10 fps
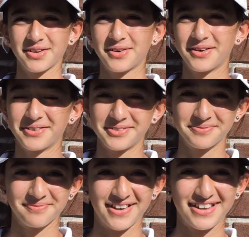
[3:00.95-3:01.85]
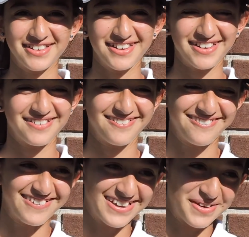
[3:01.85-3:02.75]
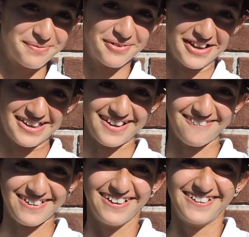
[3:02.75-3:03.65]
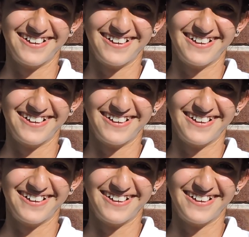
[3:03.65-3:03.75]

So um, I didn't really play that well.